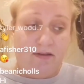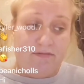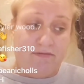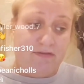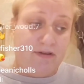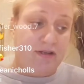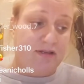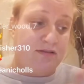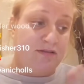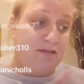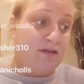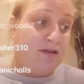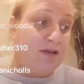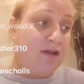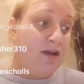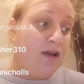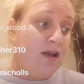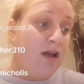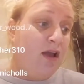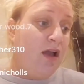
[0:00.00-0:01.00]
I've written.
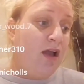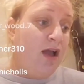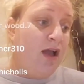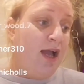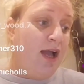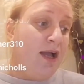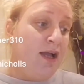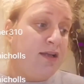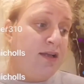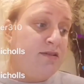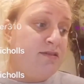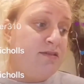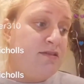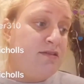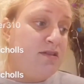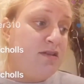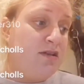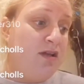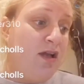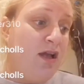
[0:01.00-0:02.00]

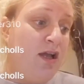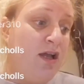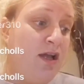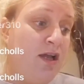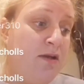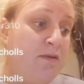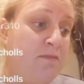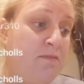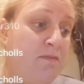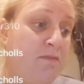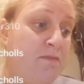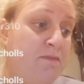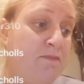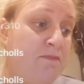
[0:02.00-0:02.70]
And I